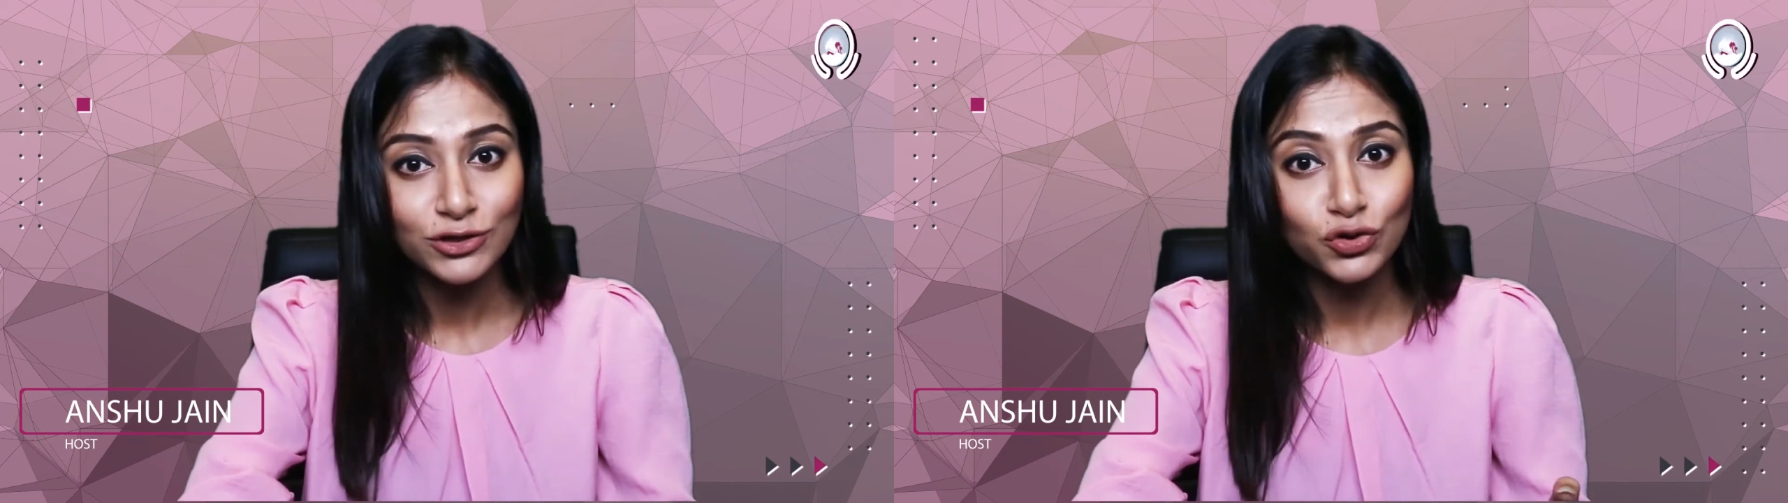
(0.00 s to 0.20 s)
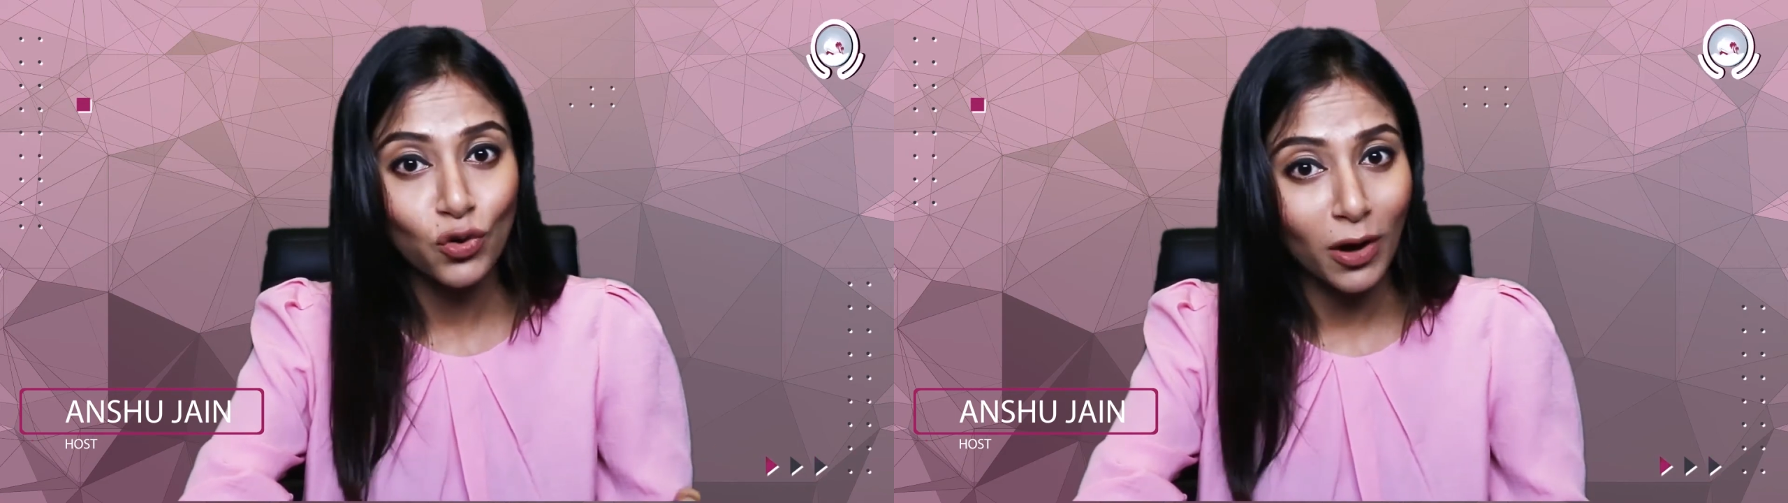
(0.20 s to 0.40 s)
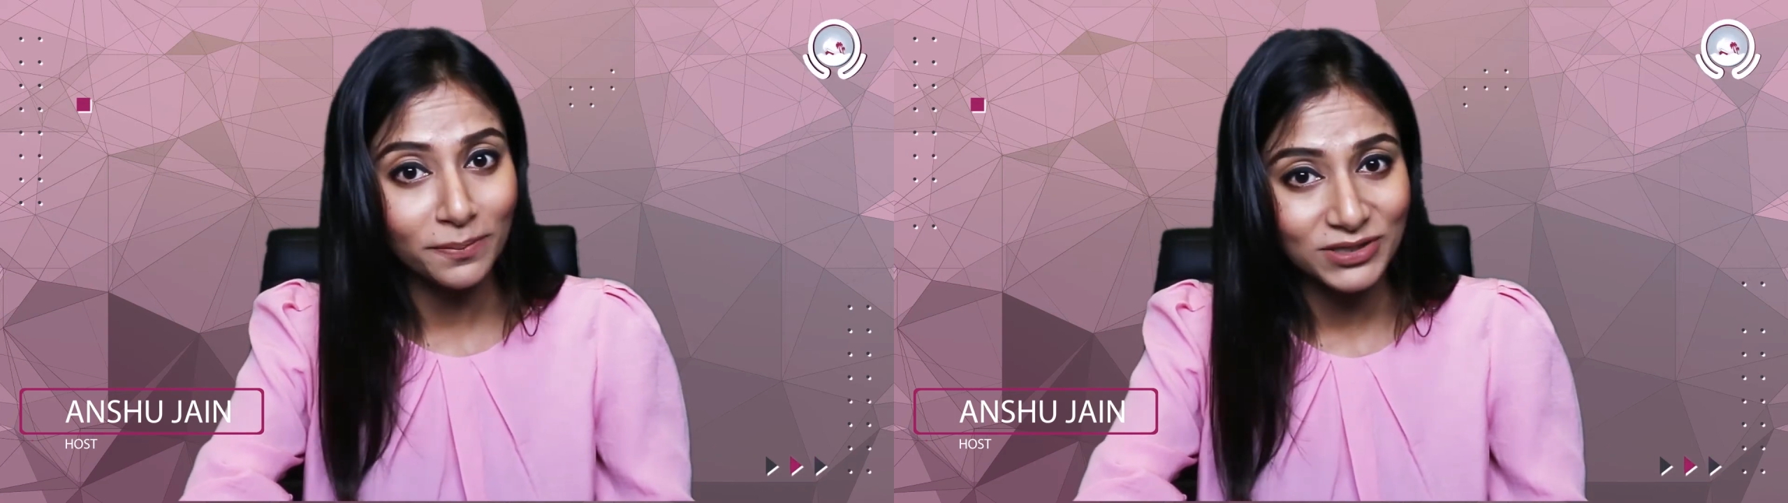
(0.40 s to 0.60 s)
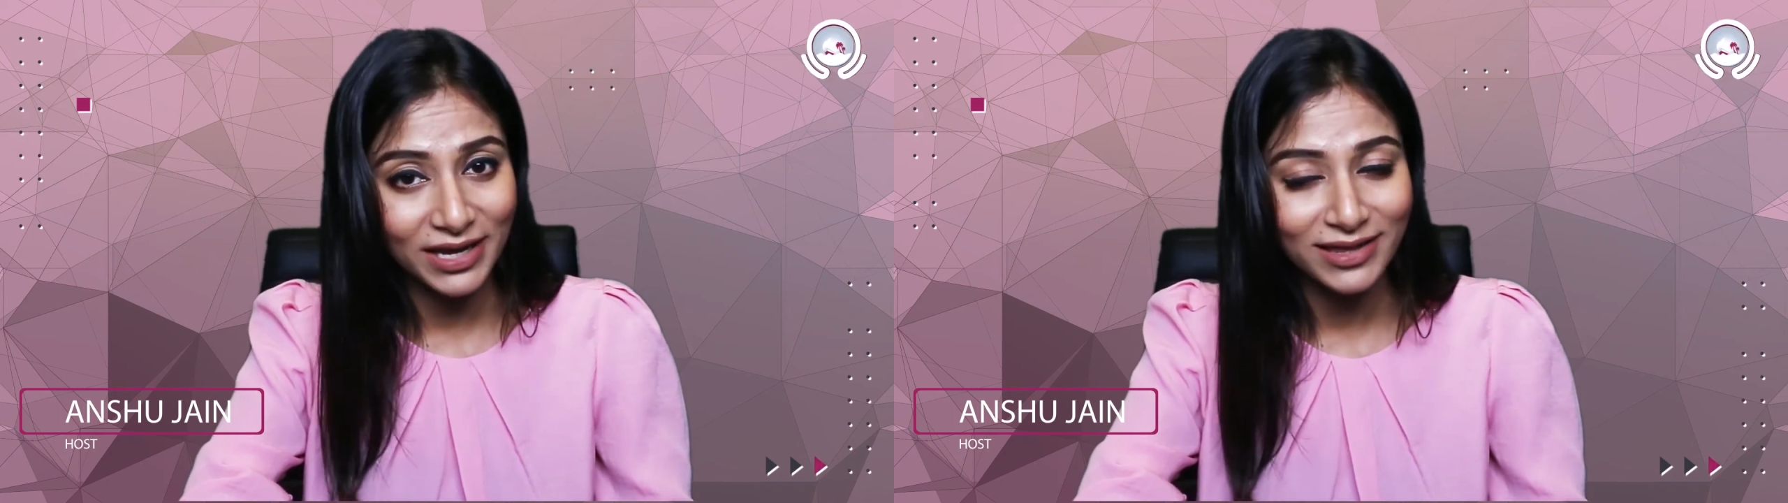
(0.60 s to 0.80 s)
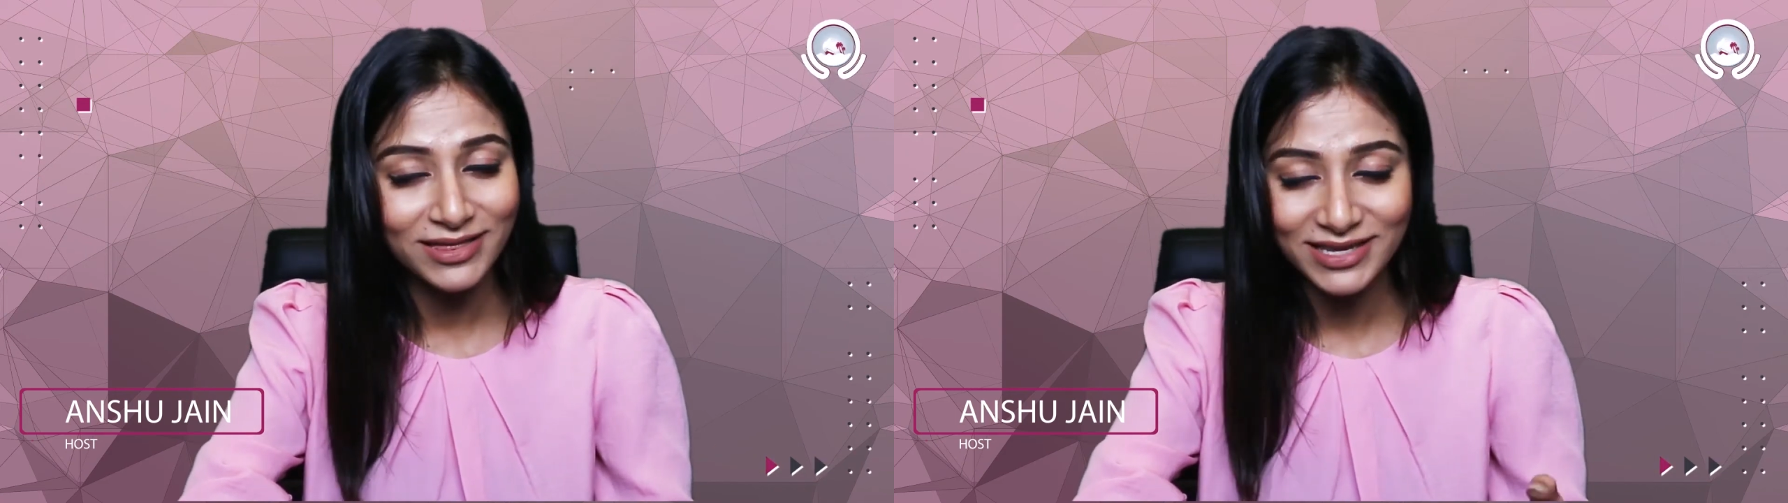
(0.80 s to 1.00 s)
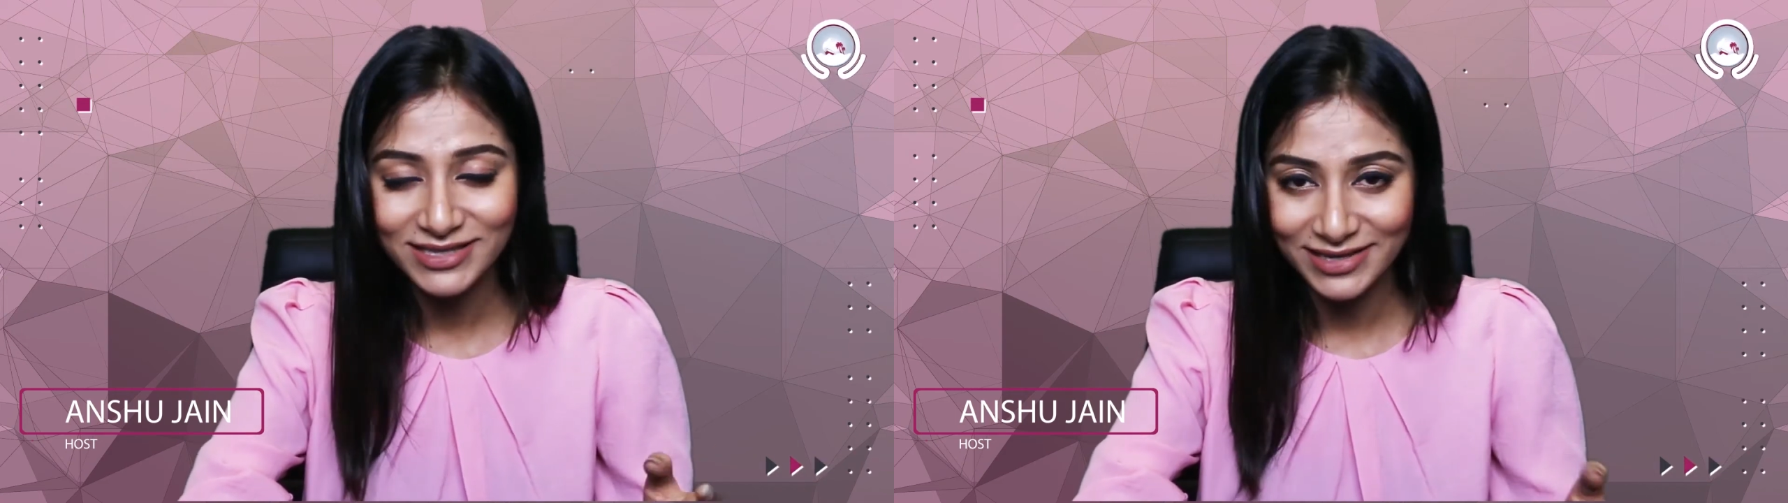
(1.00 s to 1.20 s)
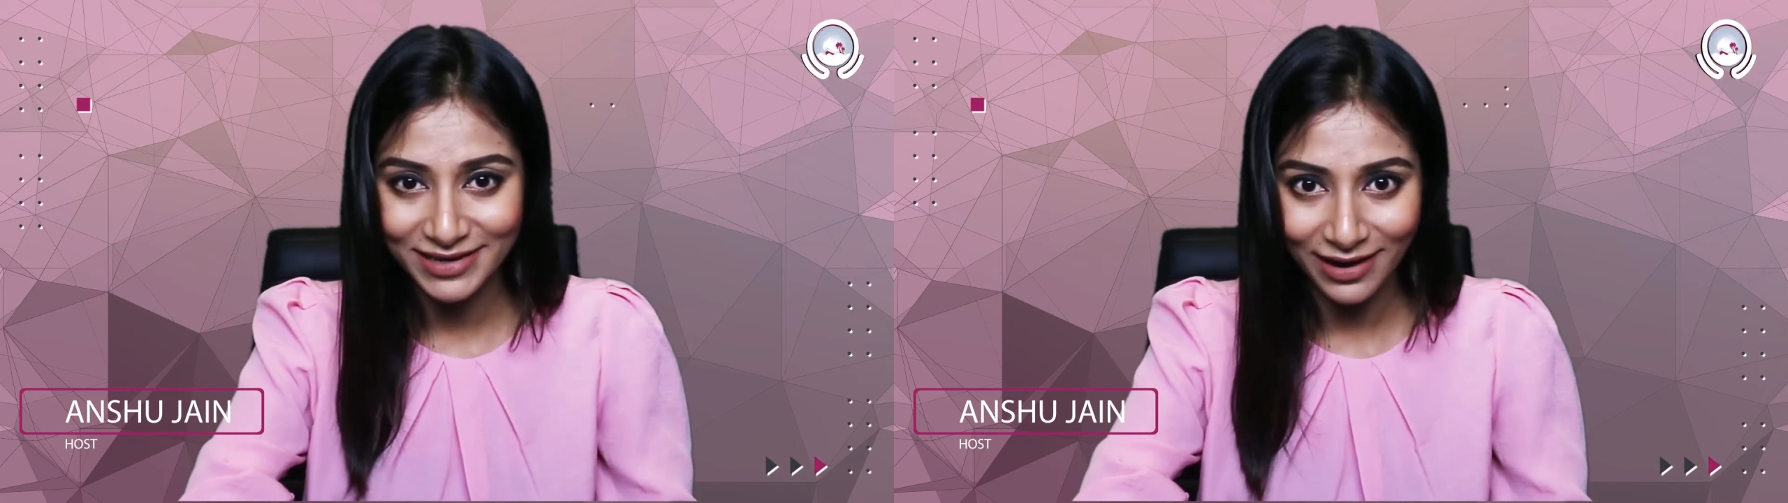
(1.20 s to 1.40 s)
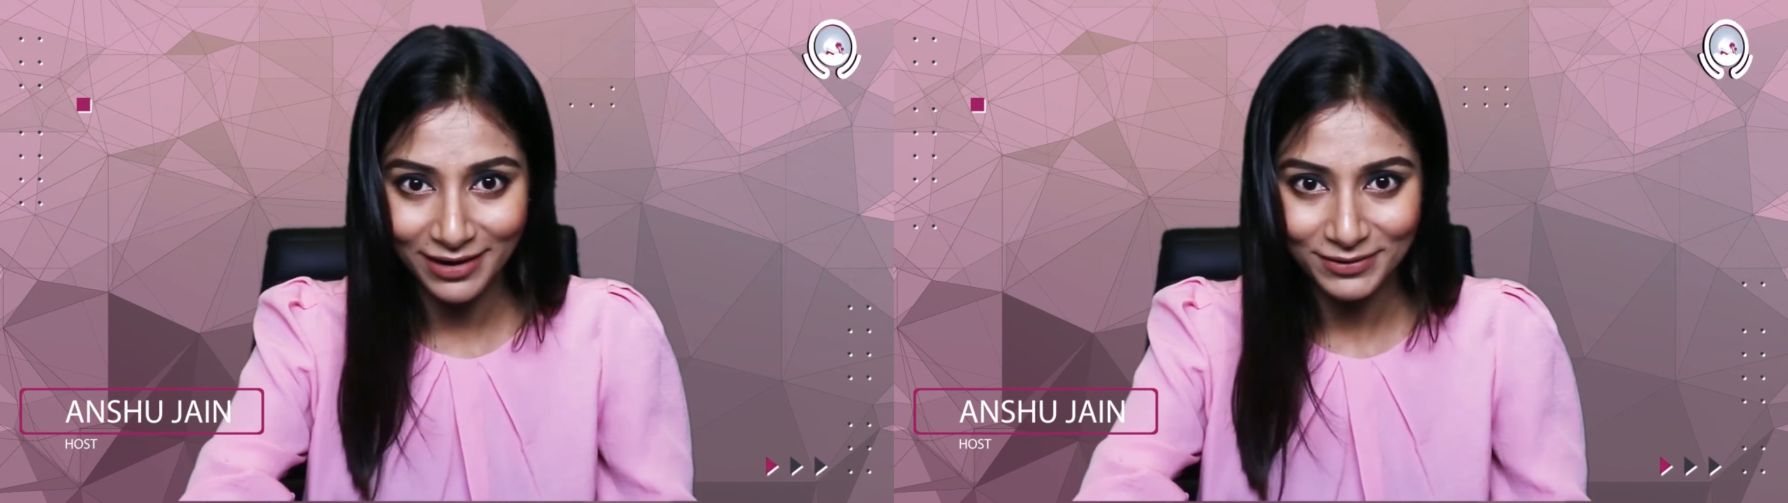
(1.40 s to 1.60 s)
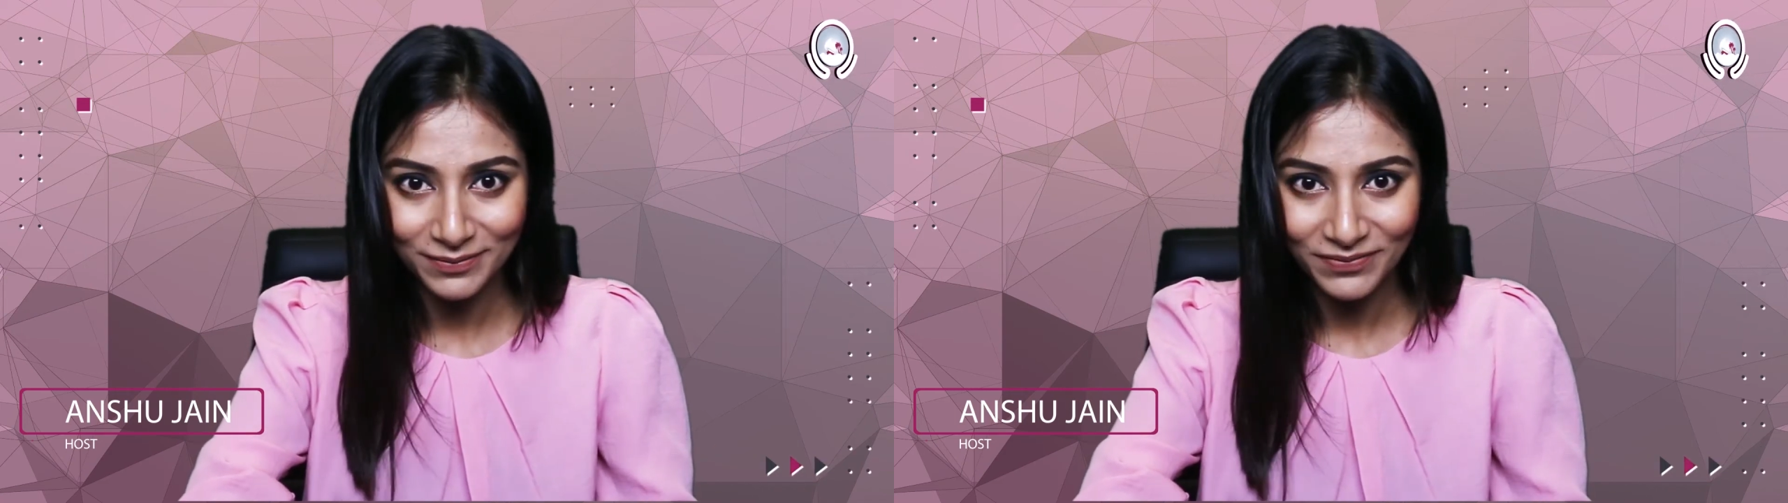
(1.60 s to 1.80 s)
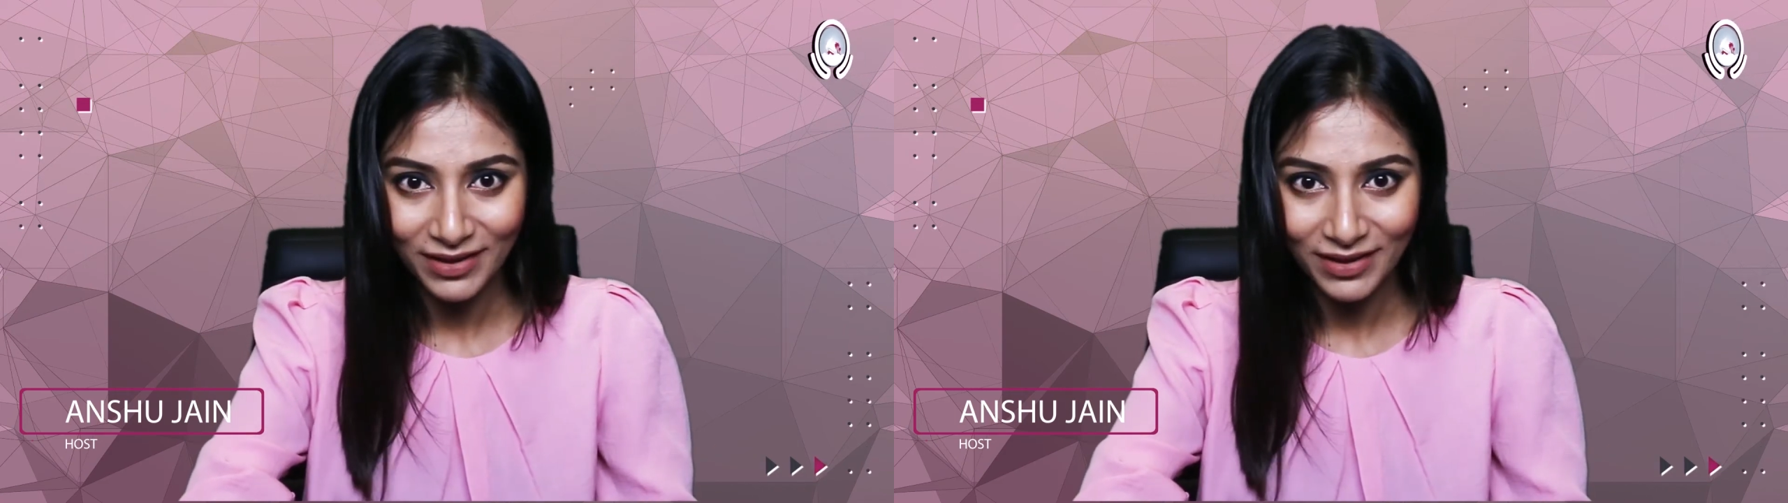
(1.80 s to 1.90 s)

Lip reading: to obtain the CR.